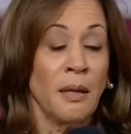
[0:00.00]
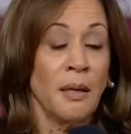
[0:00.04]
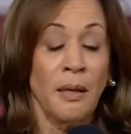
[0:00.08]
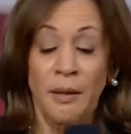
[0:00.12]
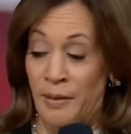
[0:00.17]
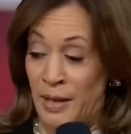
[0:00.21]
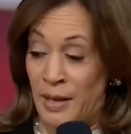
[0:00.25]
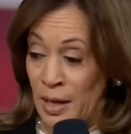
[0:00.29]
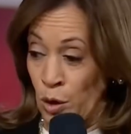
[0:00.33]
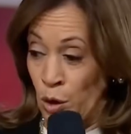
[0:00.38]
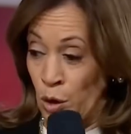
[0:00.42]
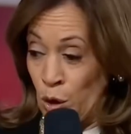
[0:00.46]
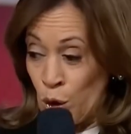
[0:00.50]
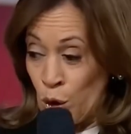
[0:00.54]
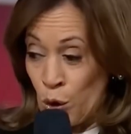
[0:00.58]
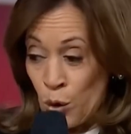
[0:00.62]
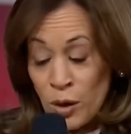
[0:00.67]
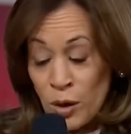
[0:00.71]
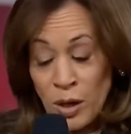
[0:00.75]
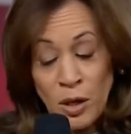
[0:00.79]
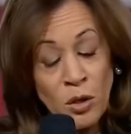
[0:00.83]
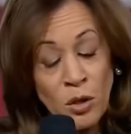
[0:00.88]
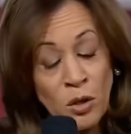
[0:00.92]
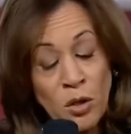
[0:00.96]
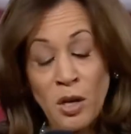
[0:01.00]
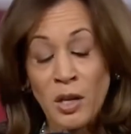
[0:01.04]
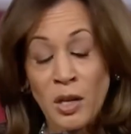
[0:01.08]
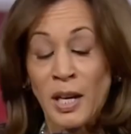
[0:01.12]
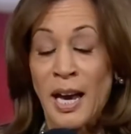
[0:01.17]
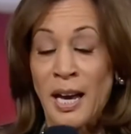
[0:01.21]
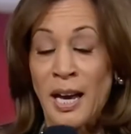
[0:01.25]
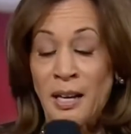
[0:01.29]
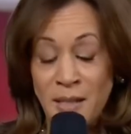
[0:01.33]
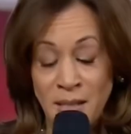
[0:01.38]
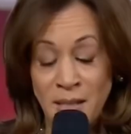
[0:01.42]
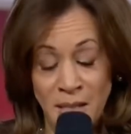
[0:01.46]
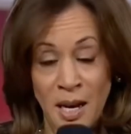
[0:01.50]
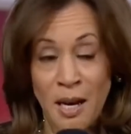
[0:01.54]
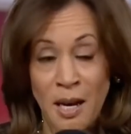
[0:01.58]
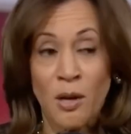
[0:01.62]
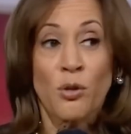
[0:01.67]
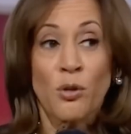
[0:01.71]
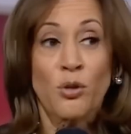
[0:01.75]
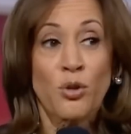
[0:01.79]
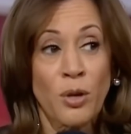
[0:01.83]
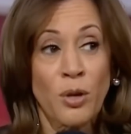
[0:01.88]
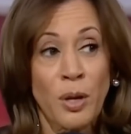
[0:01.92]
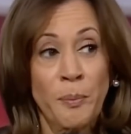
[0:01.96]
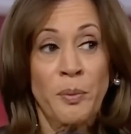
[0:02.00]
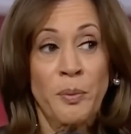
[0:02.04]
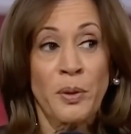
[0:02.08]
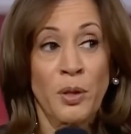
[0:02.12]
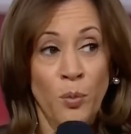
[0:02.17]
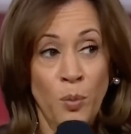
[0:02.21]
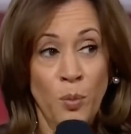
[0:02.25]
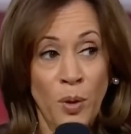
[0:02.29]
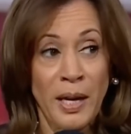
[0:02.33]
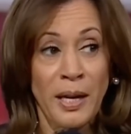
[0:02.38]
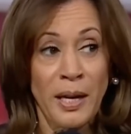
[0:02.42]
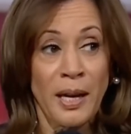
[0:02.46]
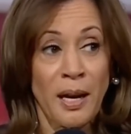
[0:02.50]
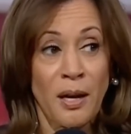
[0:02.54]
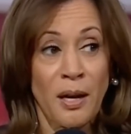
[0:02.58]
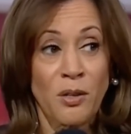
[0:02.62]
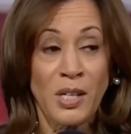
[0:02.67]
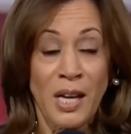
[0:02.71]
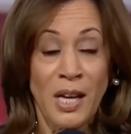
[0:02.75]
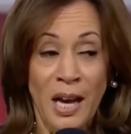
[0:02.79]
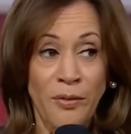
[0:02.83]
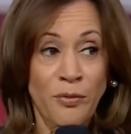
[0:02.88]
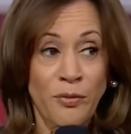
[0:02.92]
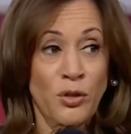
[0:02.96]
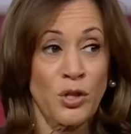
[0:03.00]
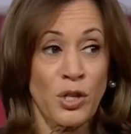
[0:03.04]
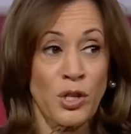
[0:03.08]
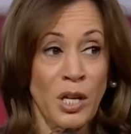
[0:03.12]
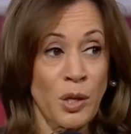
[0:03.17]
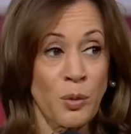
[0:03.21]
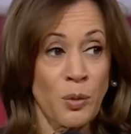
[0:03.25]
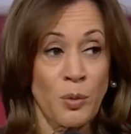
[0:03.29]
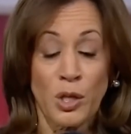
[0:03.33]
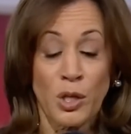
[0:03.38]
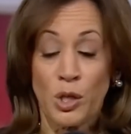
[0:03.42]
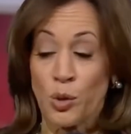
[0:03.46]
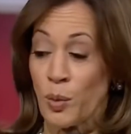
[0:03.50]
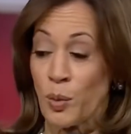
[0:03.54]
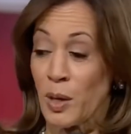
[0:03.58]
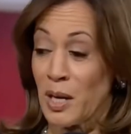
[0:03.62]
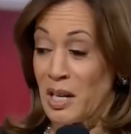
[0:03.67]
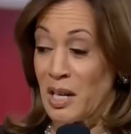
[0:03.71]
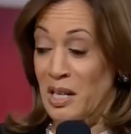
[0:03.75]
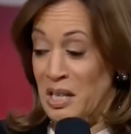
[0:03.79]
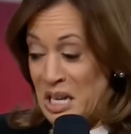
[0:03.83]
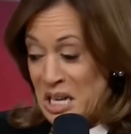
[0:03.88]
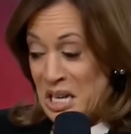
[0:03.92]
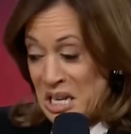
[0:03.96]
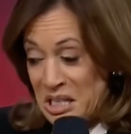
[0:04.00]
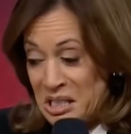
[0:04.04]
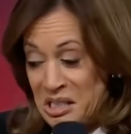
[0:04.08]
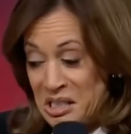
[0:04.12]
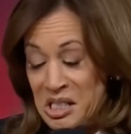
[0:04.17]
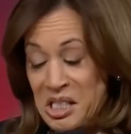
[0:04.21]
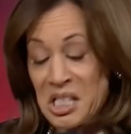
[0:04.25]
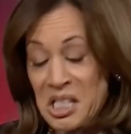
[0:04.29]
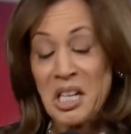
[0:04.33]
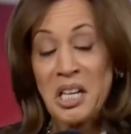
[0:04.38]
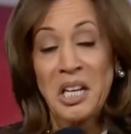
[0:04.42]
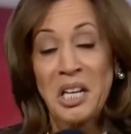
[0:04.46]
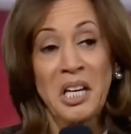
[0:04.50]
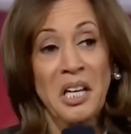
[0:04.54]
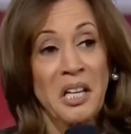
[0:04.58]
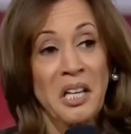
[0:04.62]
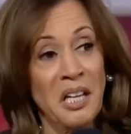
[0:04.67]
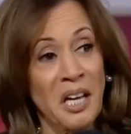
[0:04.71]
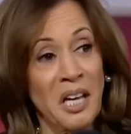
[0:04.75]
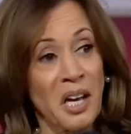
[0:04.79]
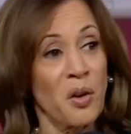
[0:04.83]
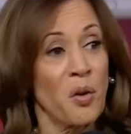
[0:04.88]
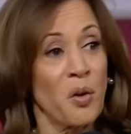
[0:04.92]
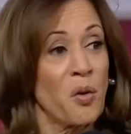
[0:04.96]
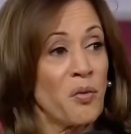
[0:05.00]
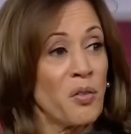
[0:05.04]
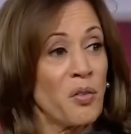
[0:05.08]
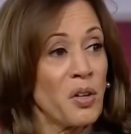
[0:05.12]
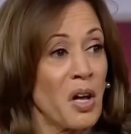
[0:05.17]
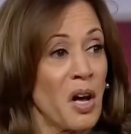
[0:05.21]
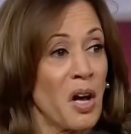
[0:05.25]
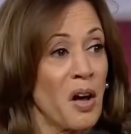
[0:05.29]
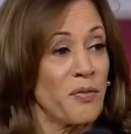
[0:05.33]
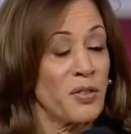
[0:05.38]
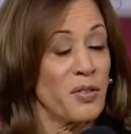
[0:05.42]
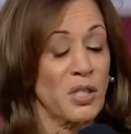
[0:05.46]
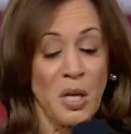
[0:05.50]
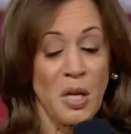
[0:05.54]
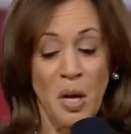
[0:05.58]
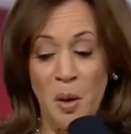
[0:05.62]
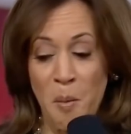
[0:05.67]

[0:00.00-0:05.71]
that you can look at a Donald Trump in the White House after January 20th, sitting in that Oval Office,